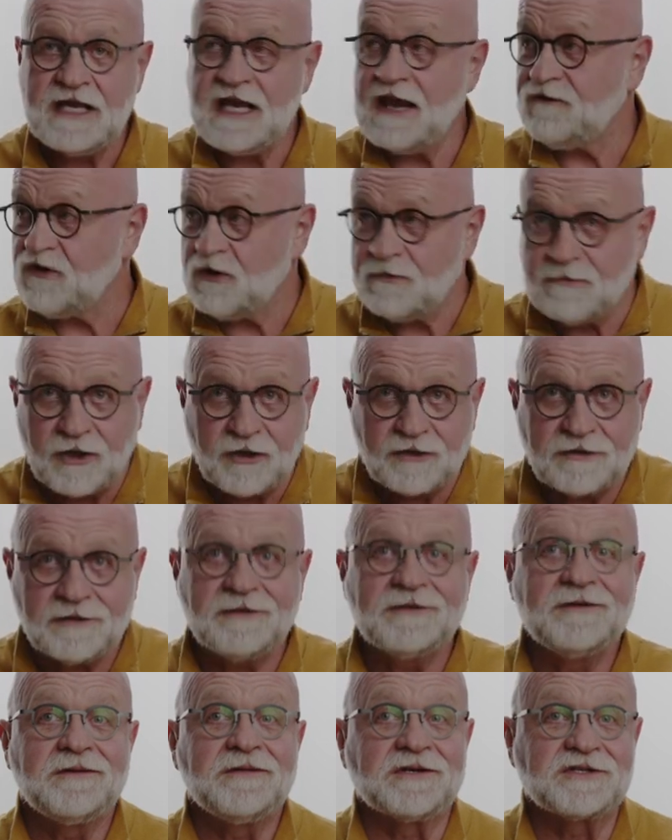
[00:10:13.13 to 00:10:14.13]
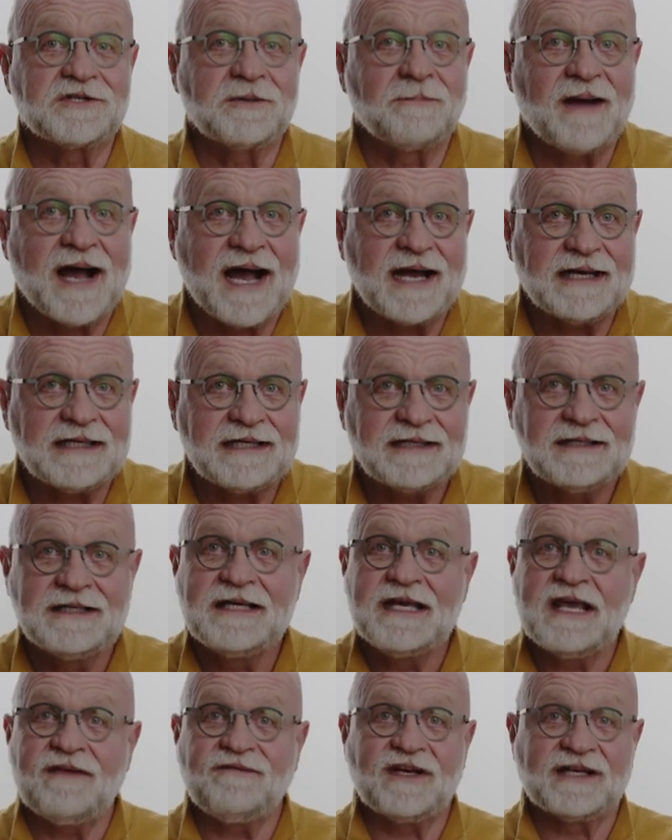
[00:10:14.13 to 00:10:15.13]
If you murder, there's a body.
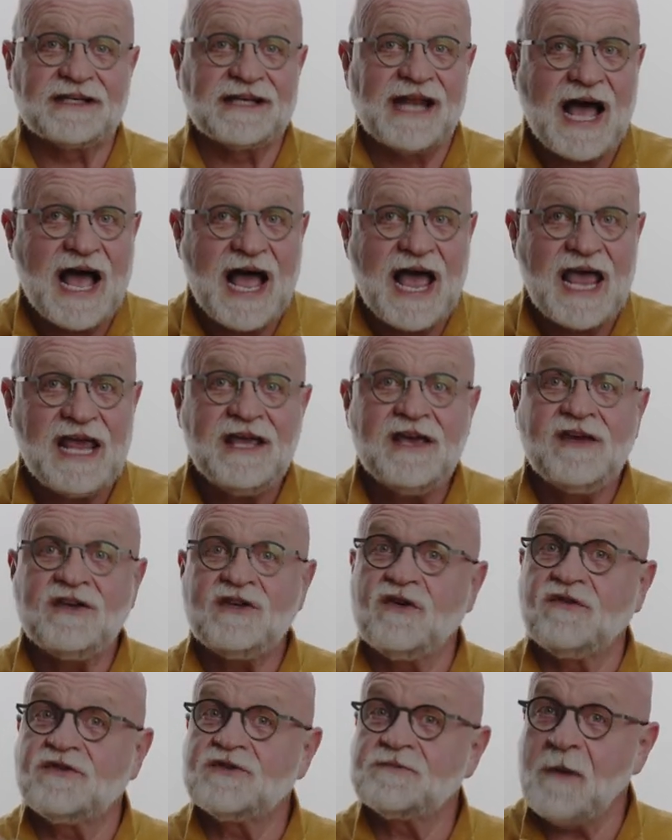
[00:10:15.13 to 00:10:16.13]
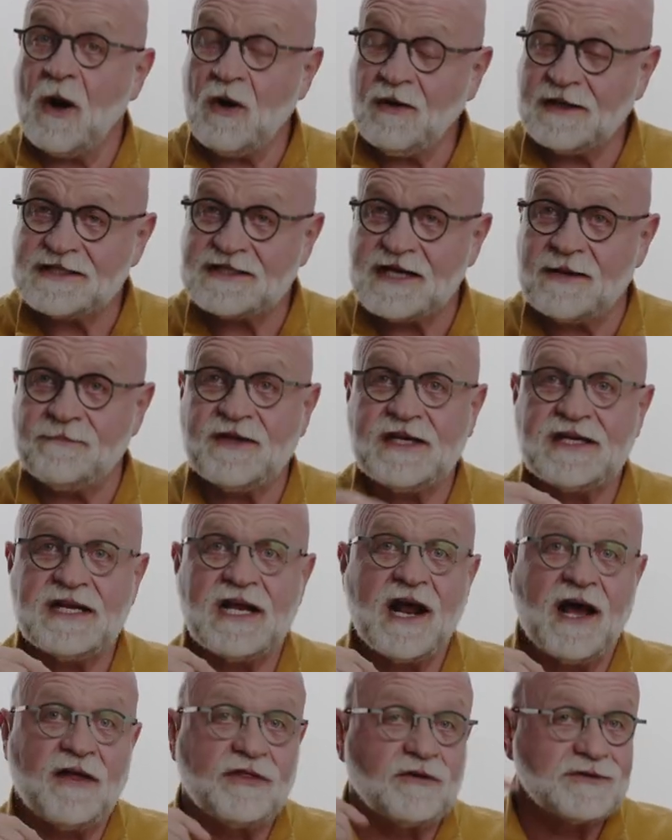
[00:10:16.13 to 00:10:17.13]
If you lie, you've spoken something
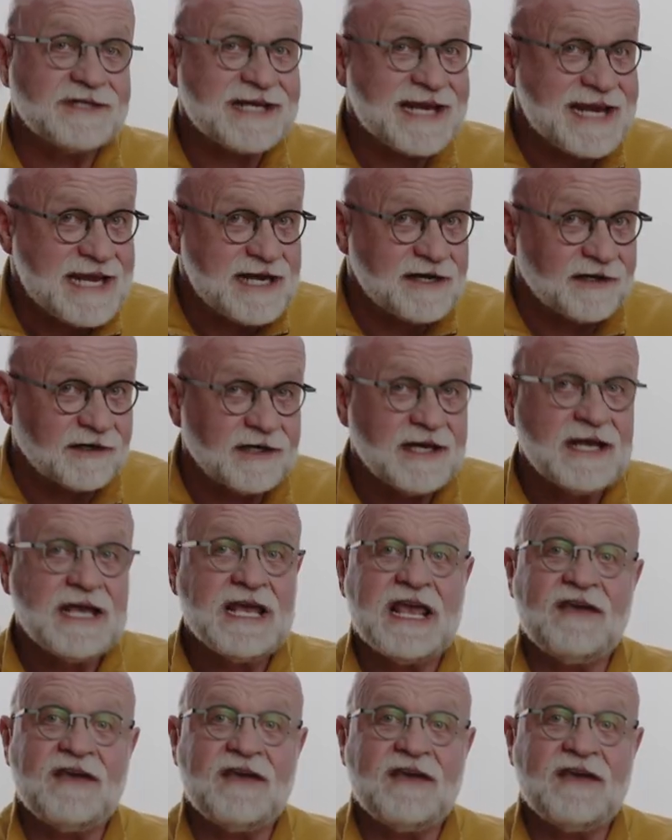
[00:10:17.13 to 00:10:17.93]
to others here.